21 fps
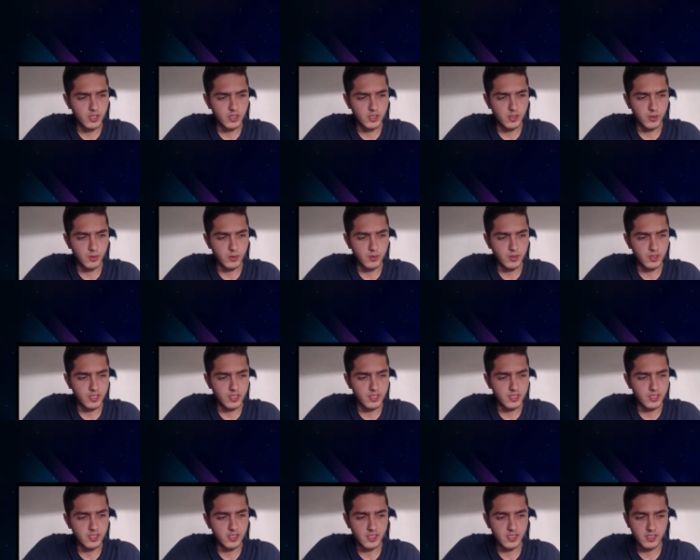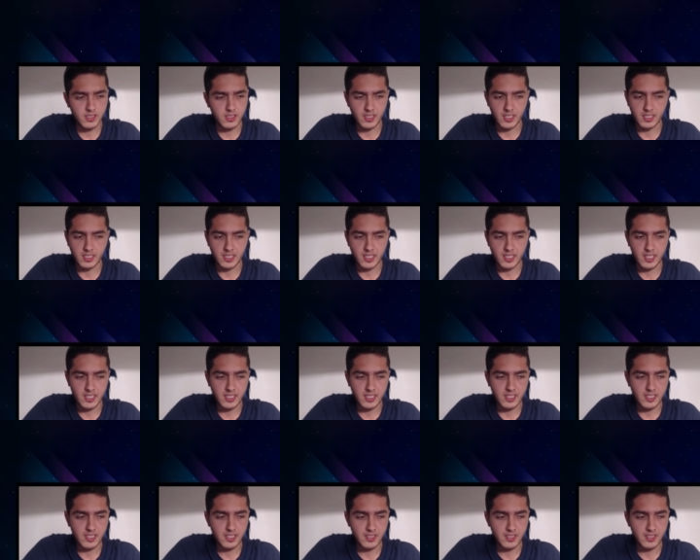No, it's not, I can't